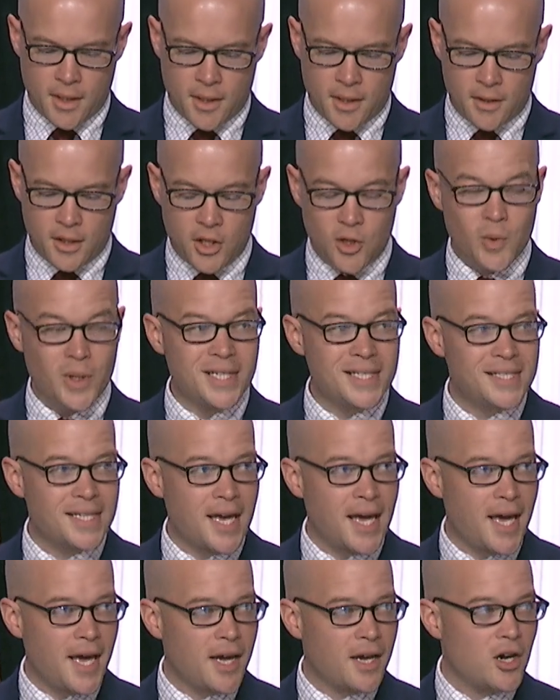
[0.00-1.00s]
The
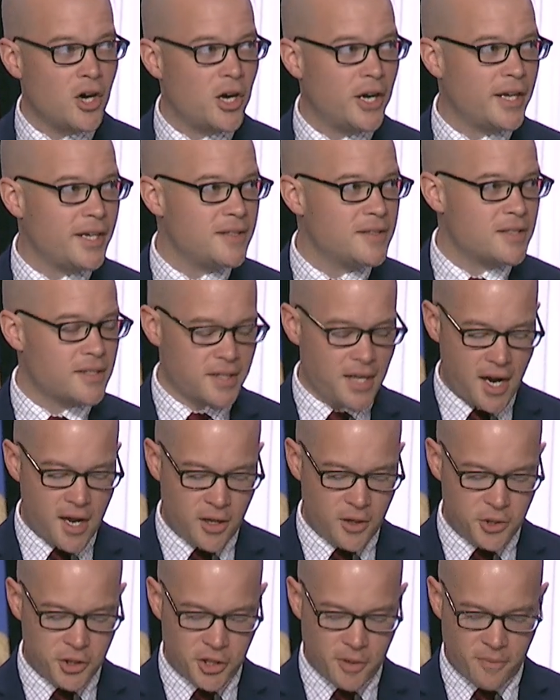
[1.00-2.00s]
USAA Guardian
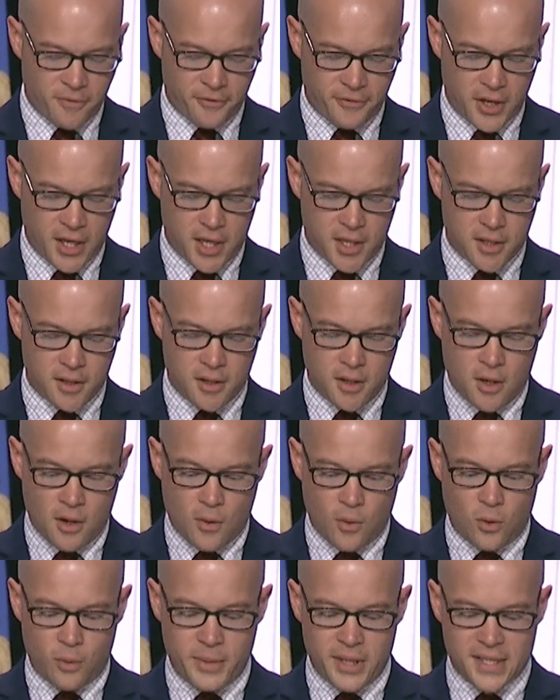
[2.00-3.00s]
Scholarship Fund
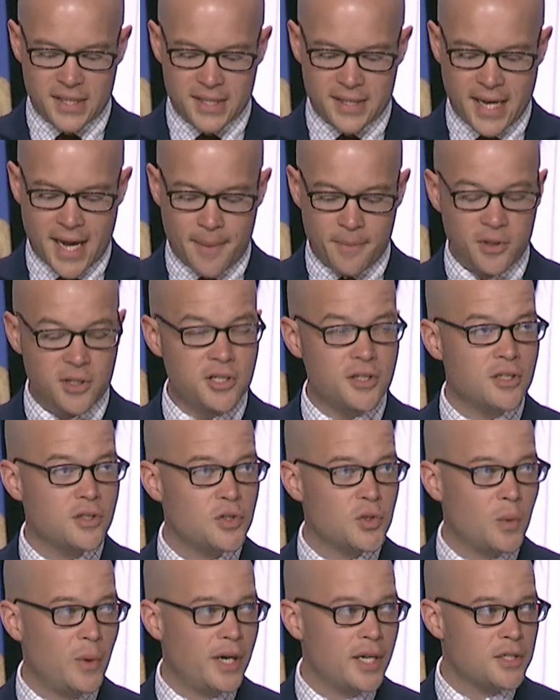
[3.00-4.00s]
will be established in
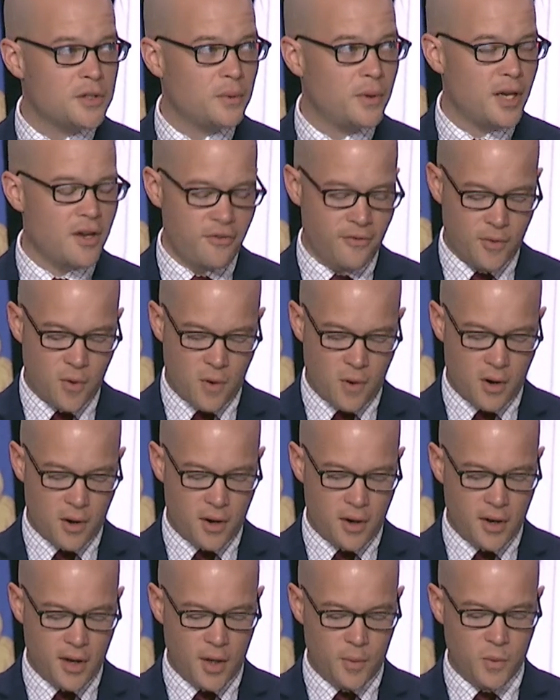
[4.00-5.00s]
2024
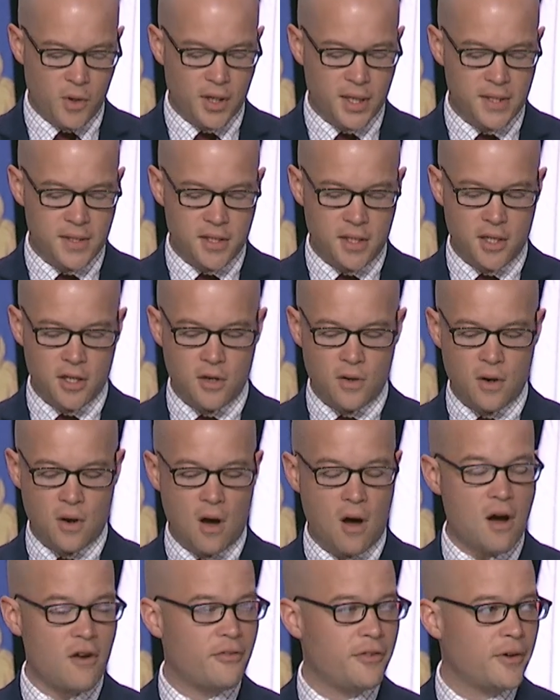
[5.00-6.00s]
and will continue to
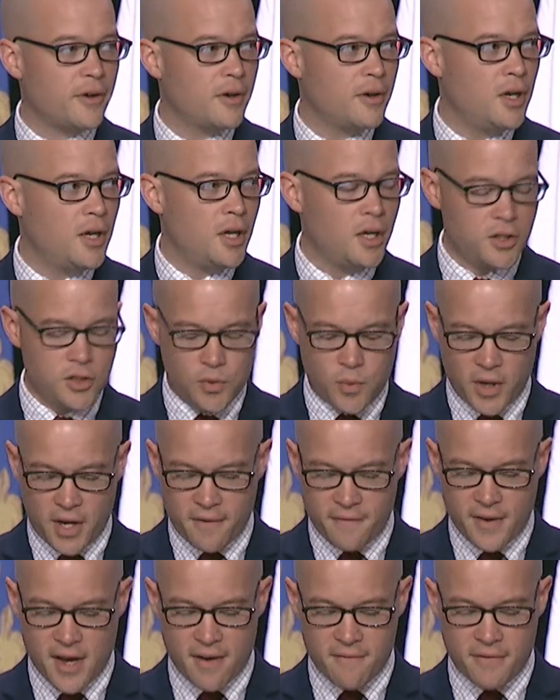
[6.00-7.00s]
offer
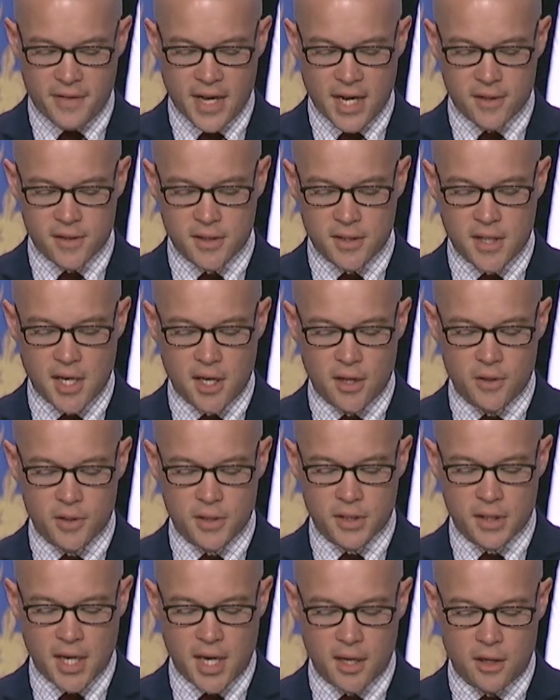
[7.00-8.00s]
$25,000
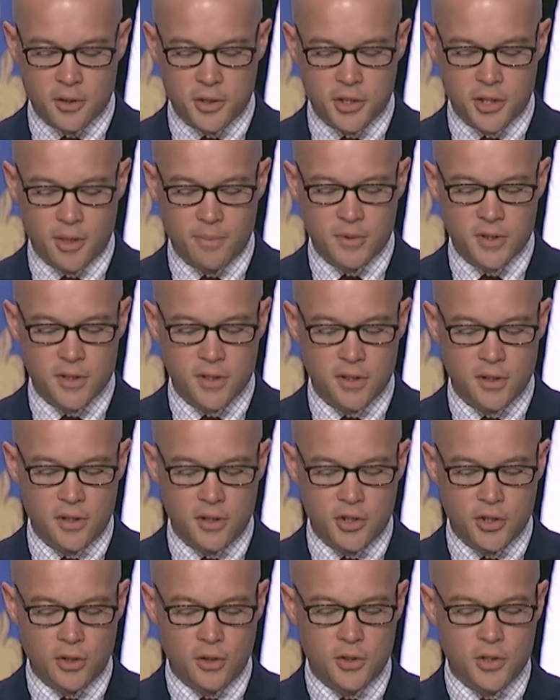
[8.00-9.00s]
scholarships to the
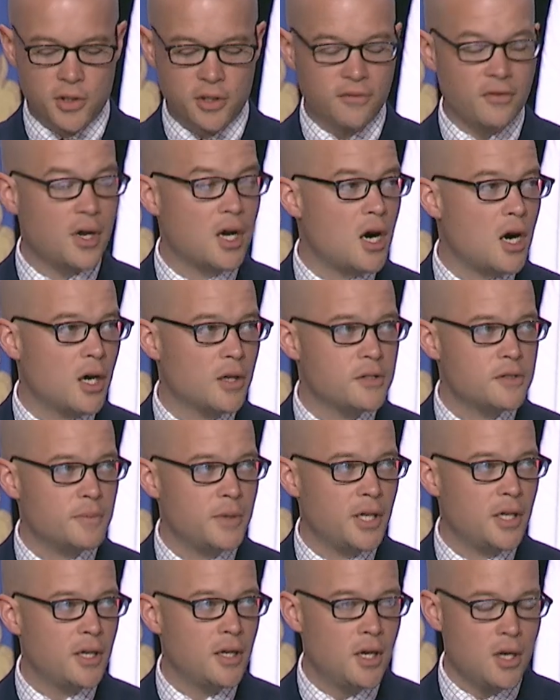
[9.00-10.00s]
children of
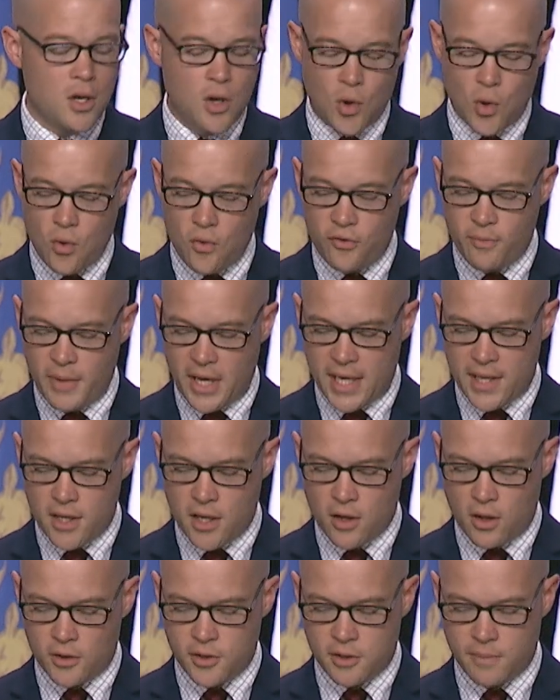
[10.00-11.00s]
Guardsmen who've made the
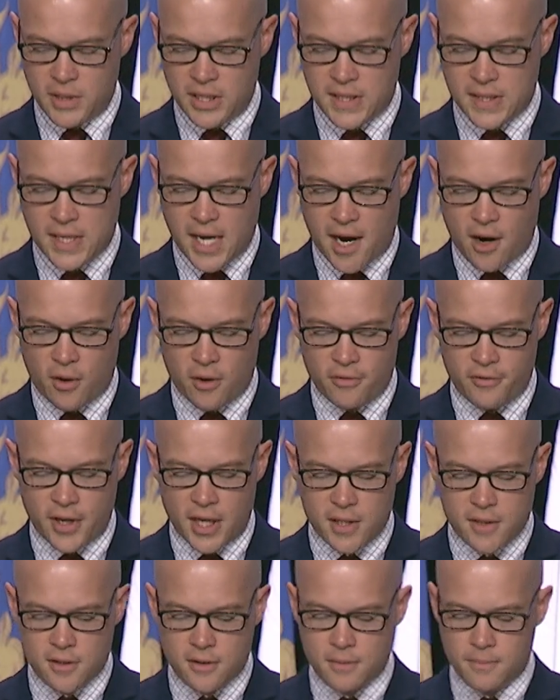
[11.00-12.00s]
ultimate
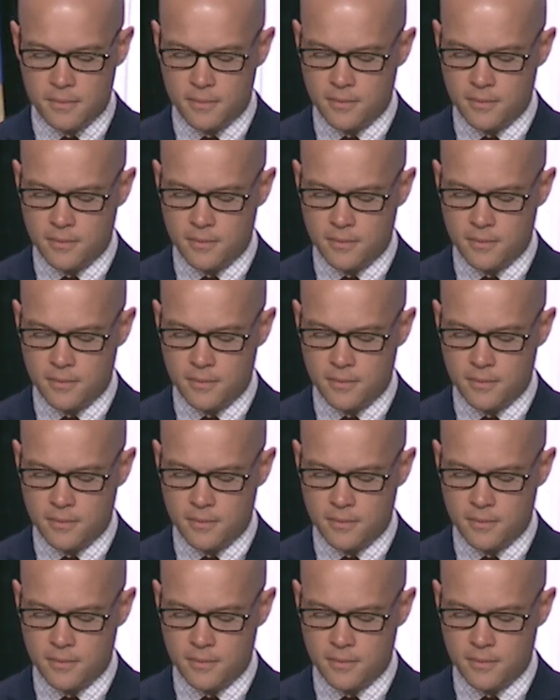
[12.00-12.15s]
sacrifice.